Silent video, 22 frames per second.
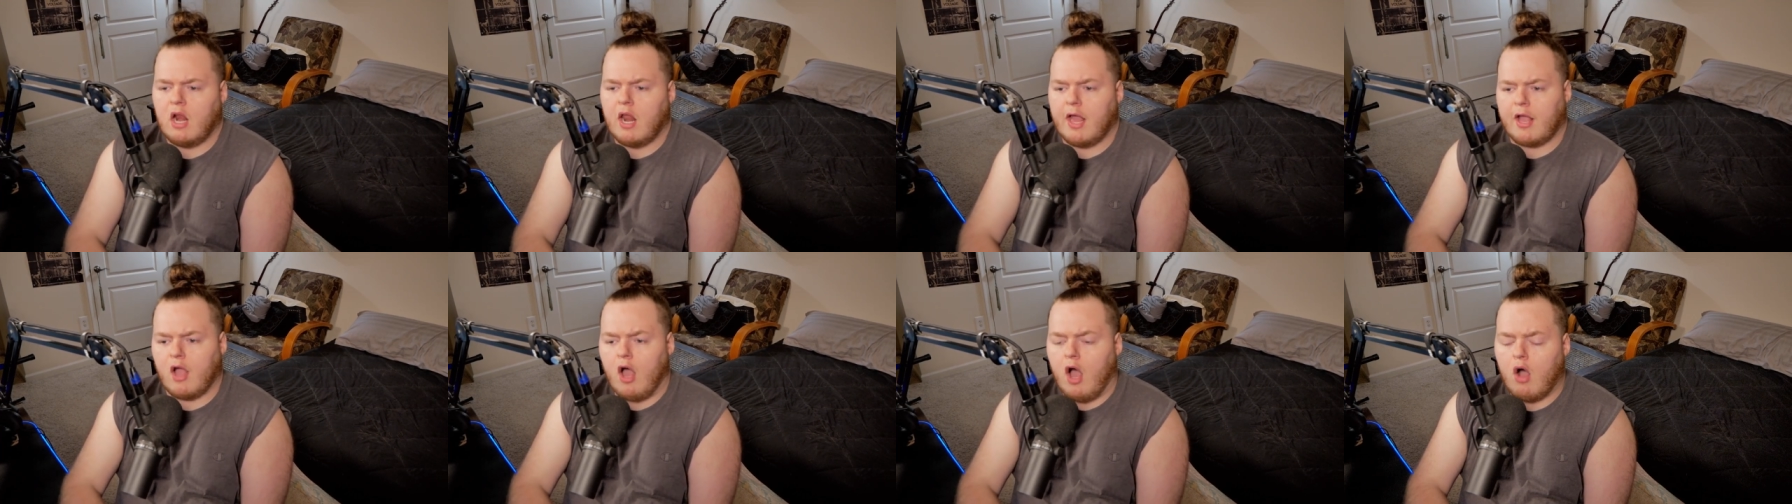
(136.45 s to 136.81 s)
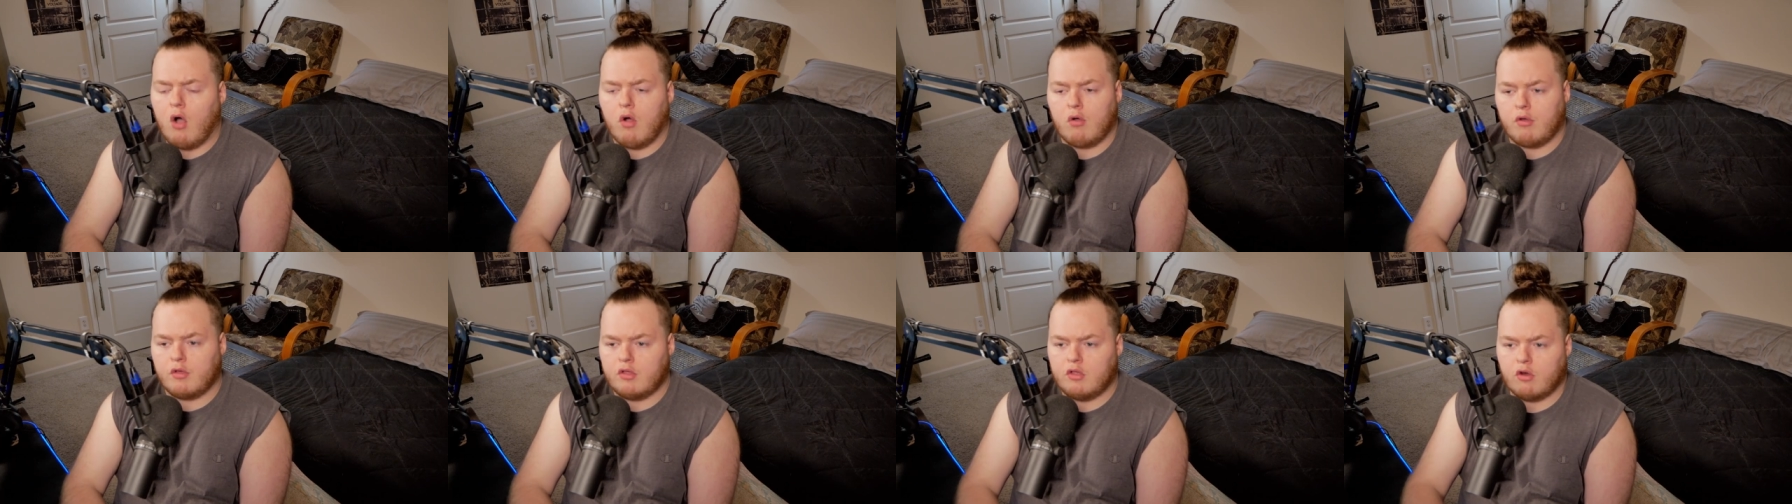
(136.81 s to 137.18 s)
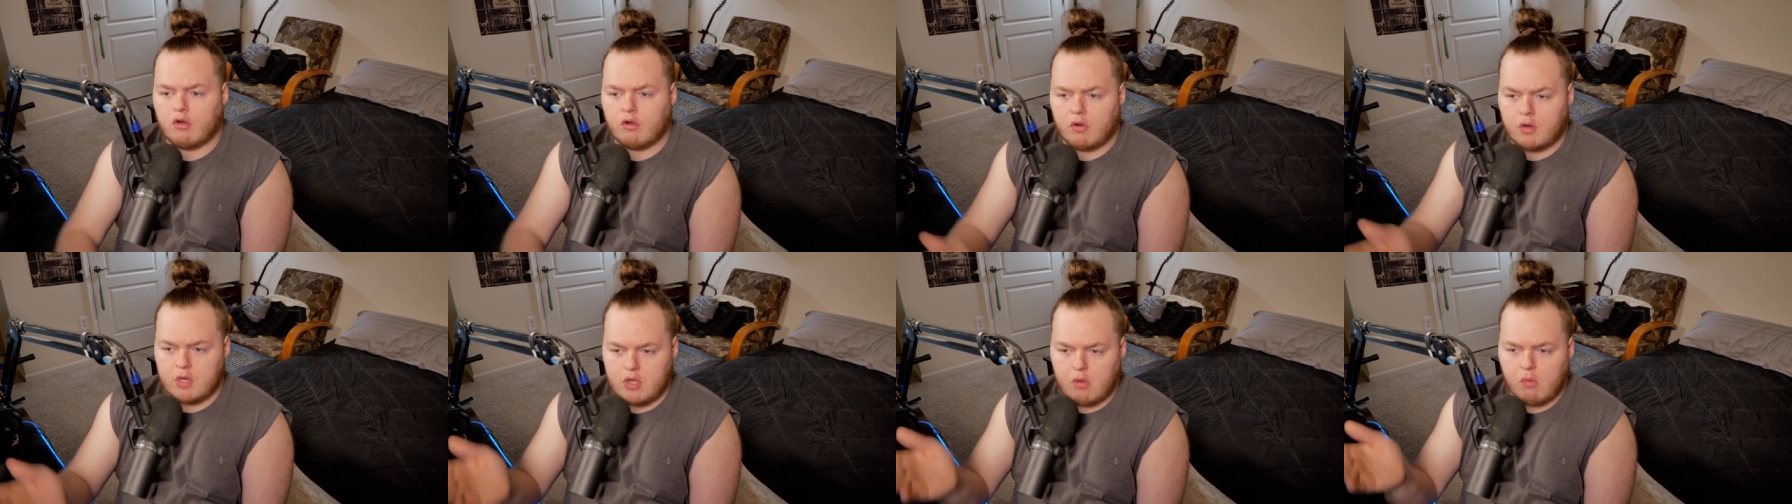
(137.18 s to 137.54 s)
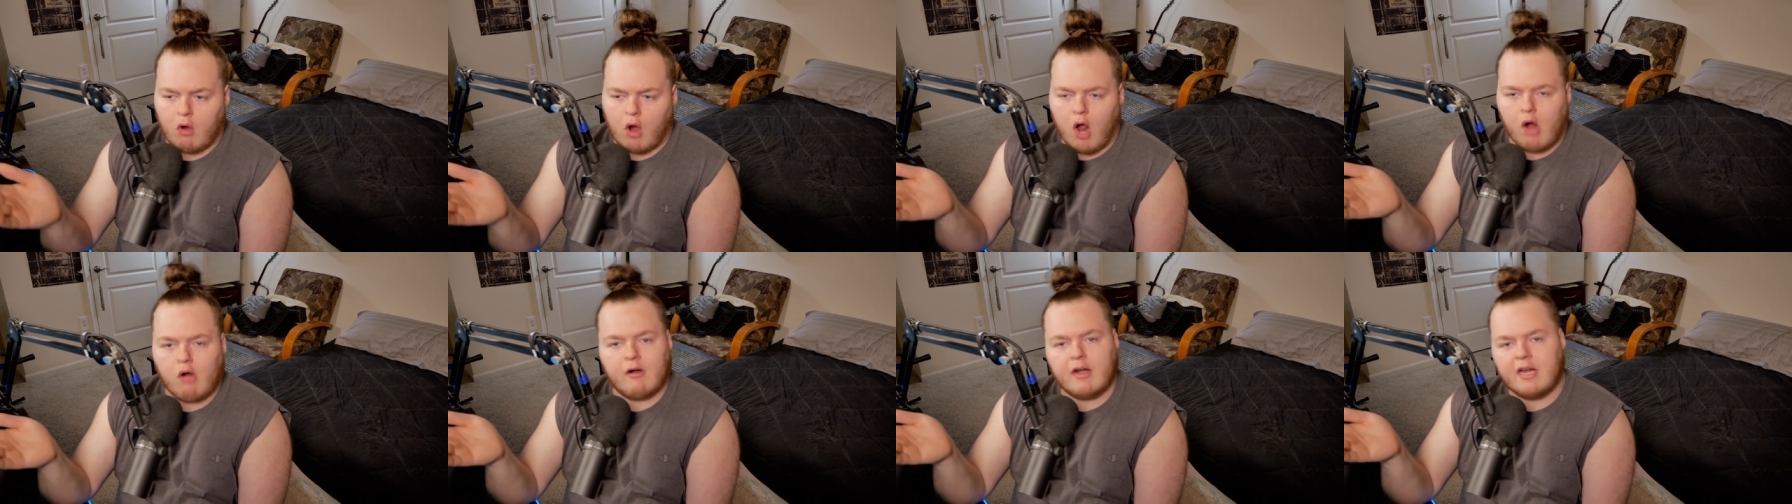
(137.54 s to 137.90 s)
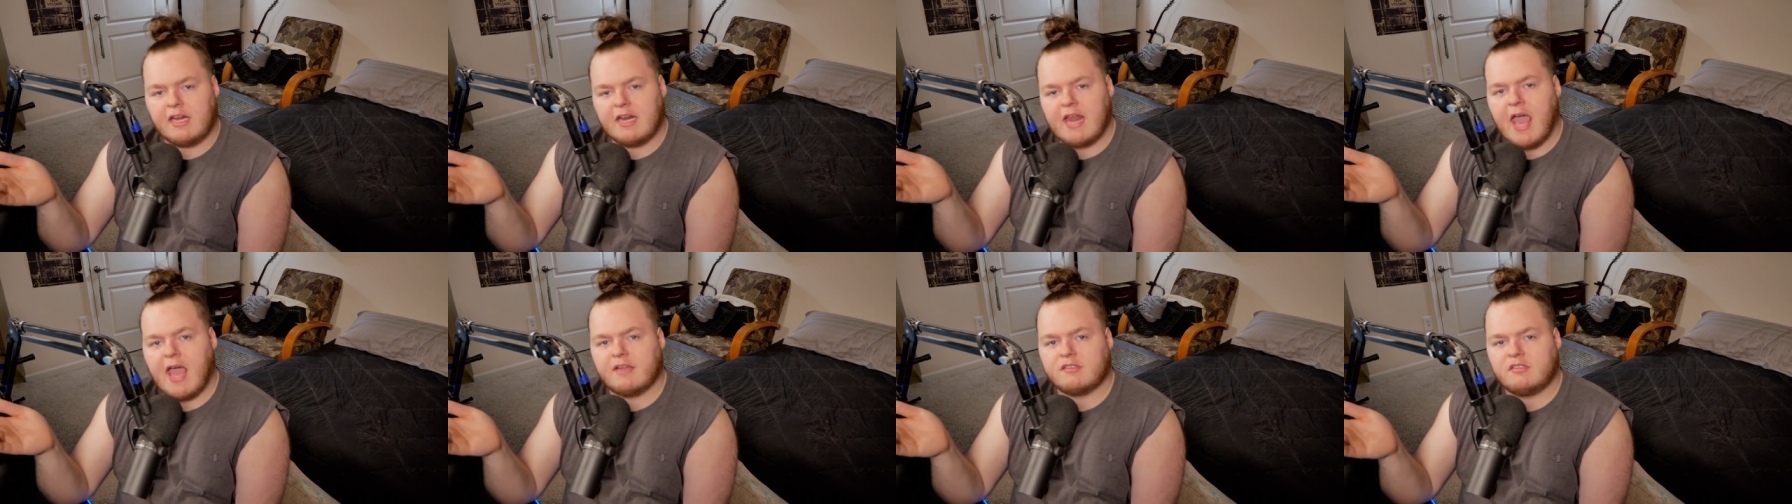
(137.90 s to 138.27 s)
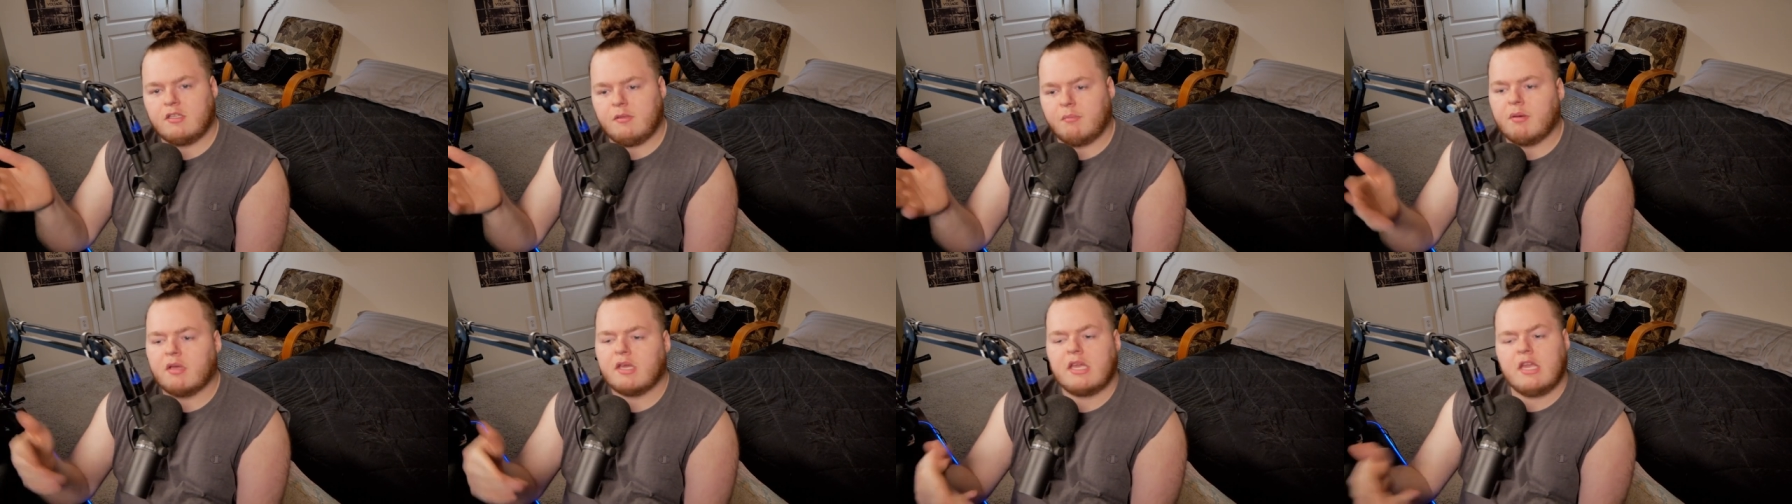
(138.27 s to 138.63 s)
Like, oh, you're you were already
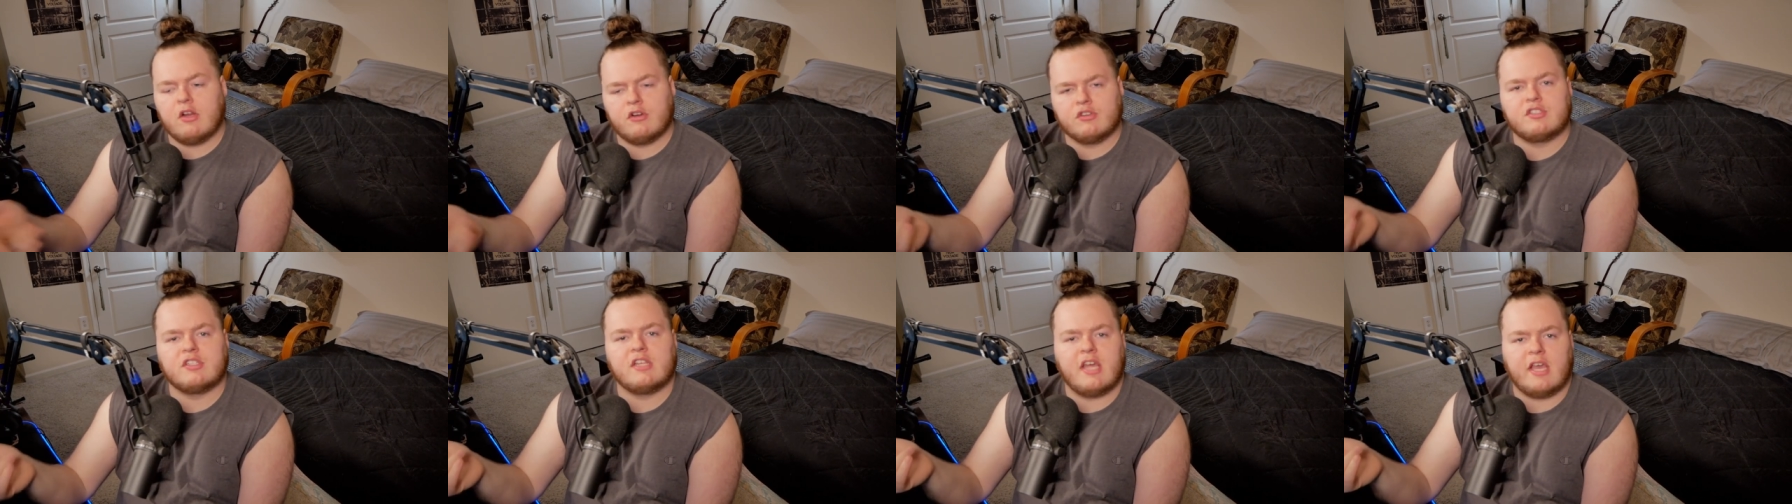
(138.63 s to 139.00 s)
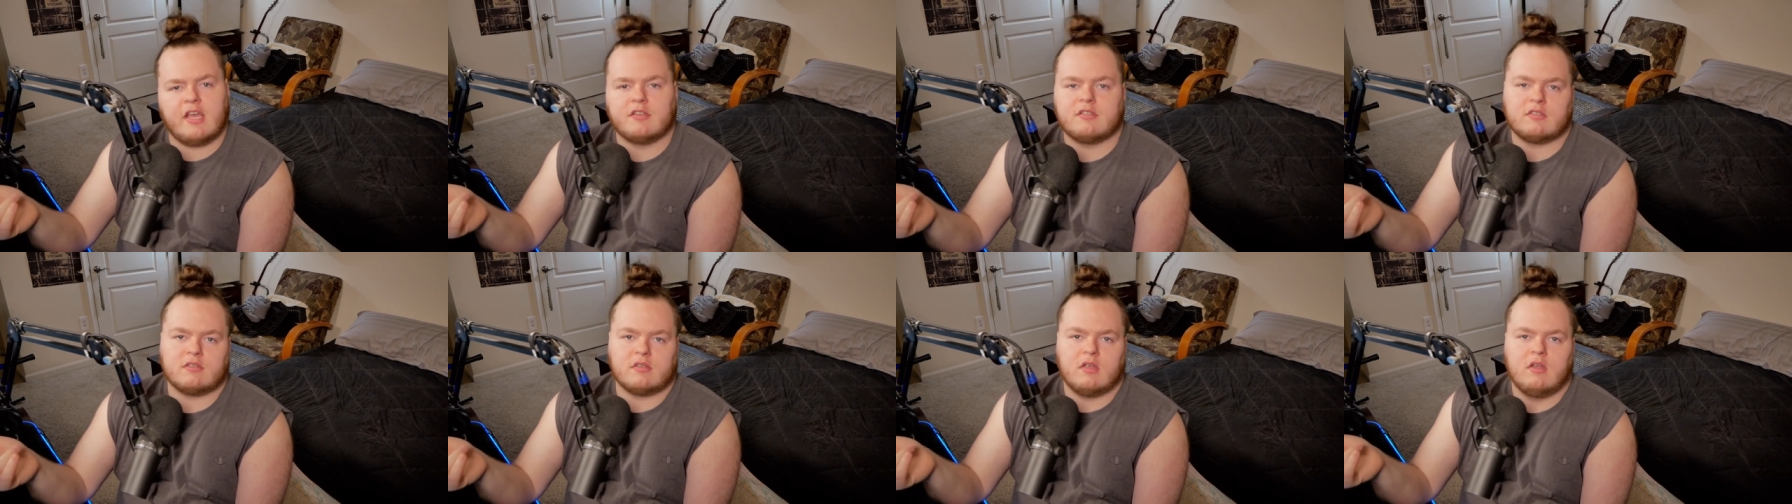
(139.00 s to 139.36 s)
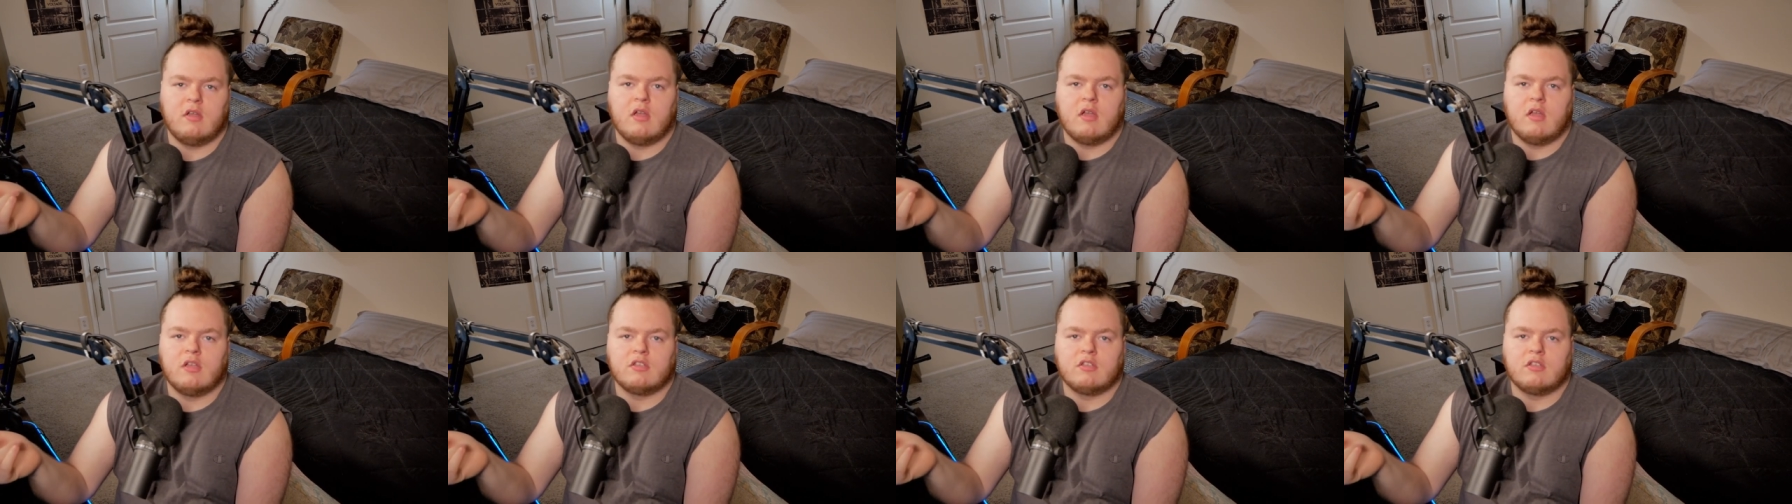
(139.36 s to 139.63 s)
nasty, but here's this.